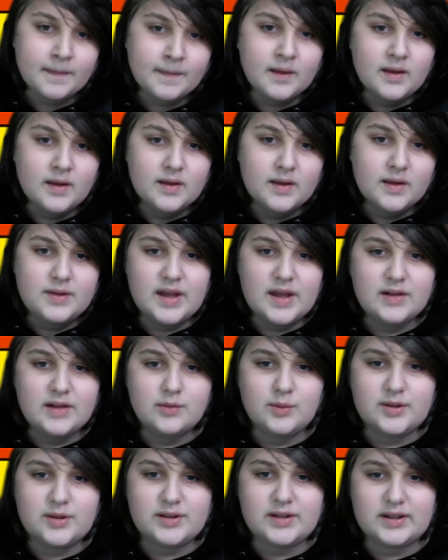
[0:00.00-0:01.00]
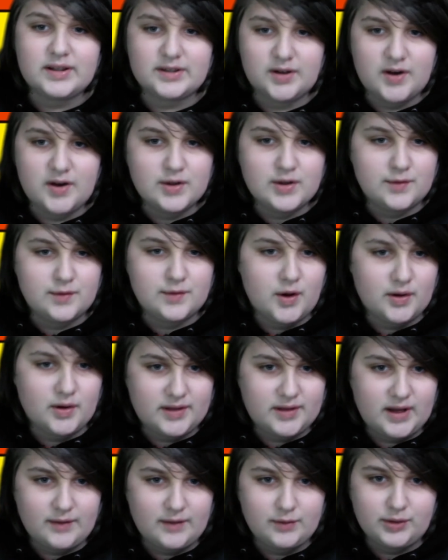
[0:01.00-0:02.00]
Then, we select our other forest
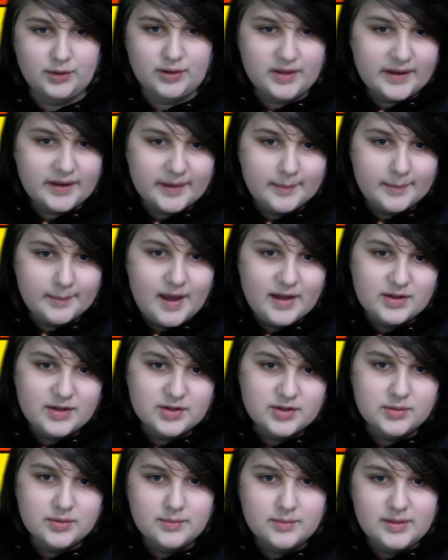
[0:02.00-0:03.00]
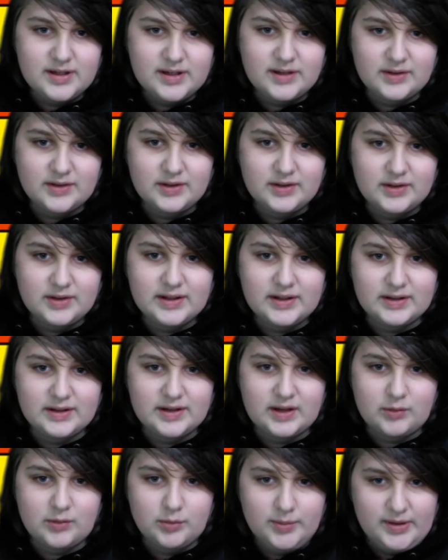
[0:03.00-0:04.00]
deck for the second match, meaning the lightning
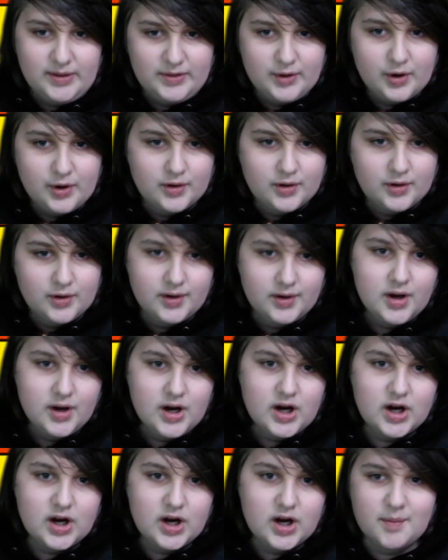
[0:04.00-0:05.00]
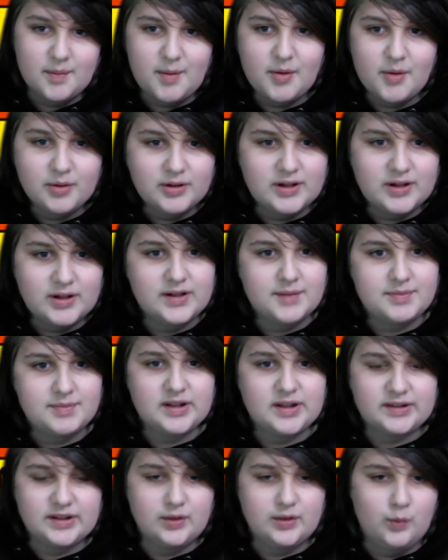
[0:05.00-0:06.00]
deck will be third. Our opponent ends up
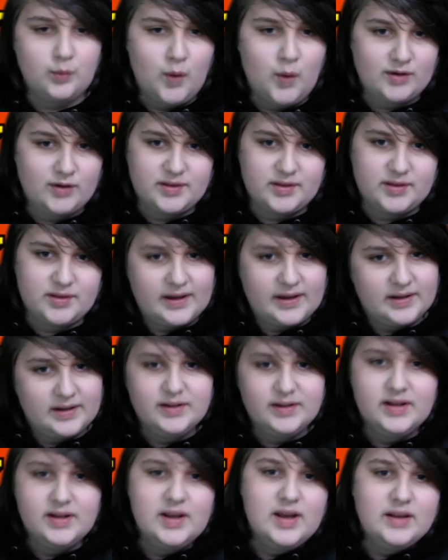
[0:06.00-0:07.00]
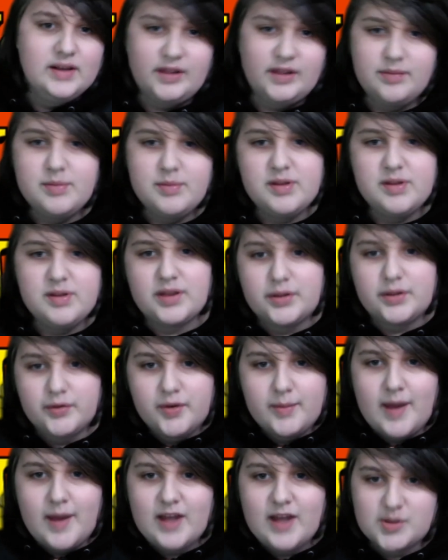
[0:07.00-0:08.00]
selecting water second. This means the 3
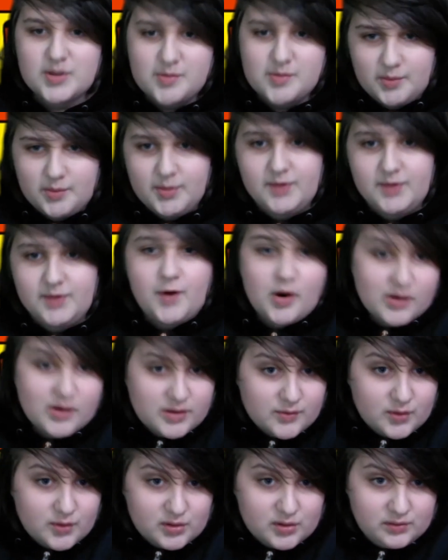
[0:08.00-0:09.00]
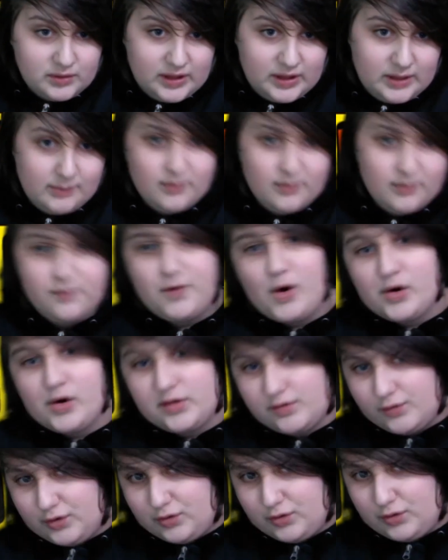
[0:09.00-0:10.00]
matchups will be forest vs flame,
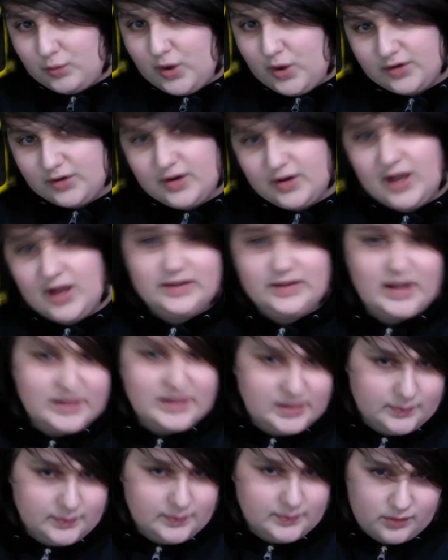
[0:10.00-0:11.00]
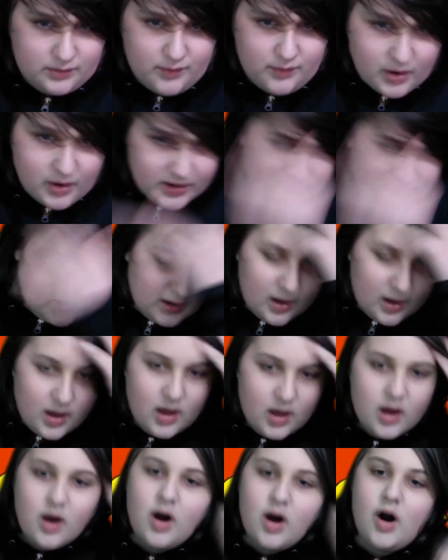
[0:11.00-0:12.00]
forest vs water, and lightning vs forest.
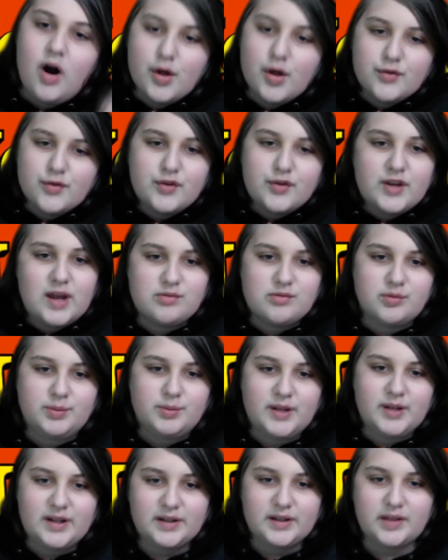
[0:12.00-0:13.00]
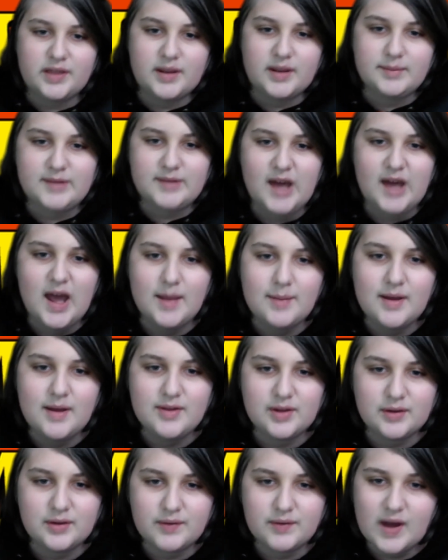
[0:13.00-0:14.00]
All 3 games were played at the same time, and
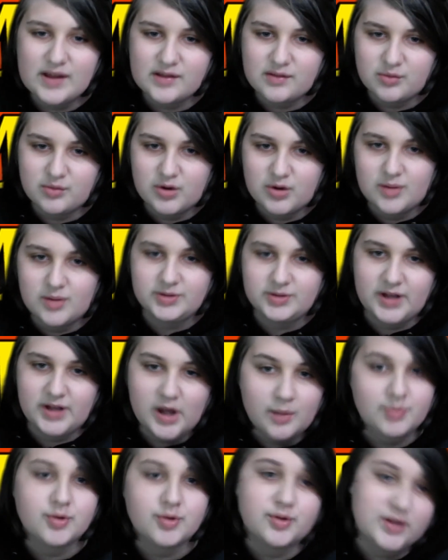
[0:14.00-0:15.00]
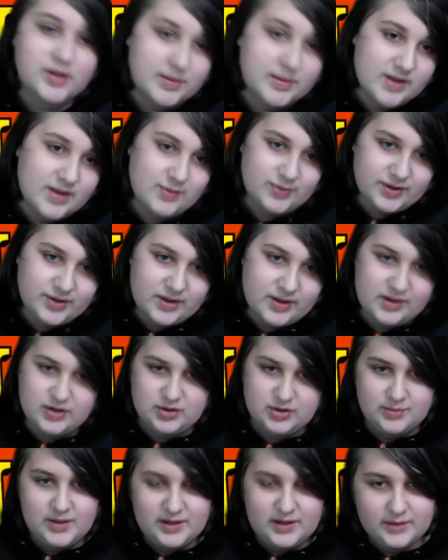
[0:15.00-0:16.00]
the advisors were able to help their teammates with
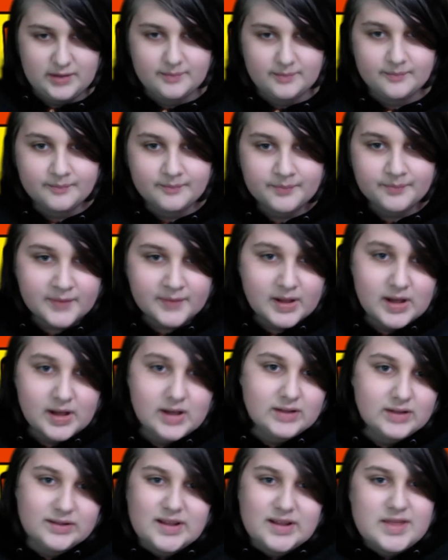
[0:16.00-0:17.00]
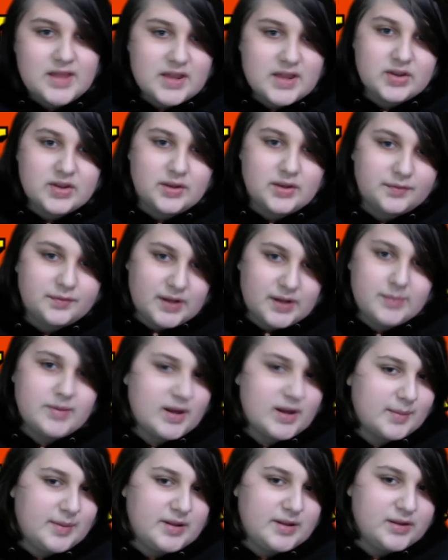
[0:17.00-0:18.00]
decision-making. Let's say that the flame
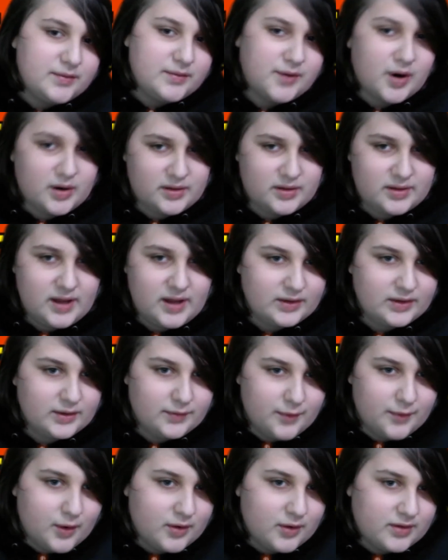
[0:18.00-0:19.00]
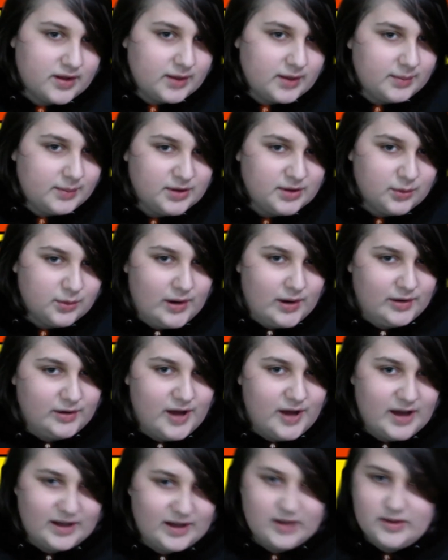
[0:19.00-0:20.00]
deck beat the forest deck beat the water
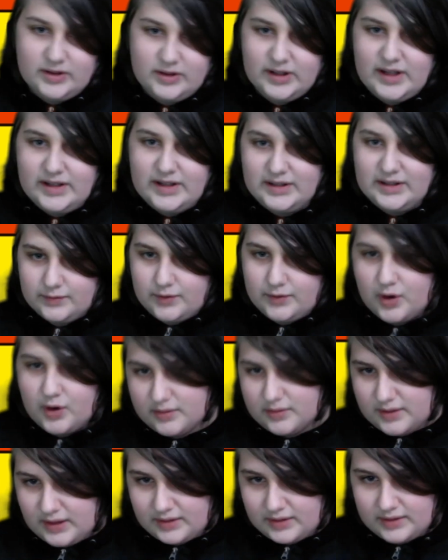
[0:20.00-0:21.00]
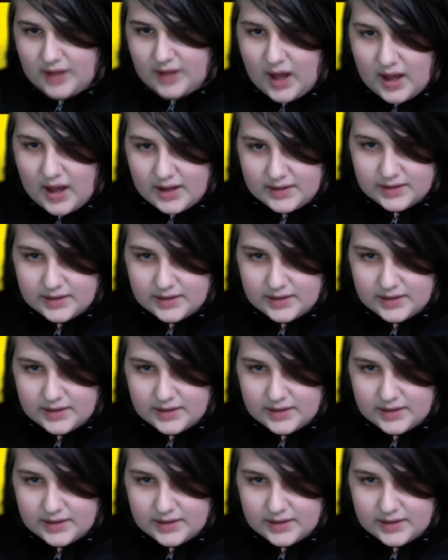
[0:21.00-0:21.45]
deck, and the lightning and forest decks tied.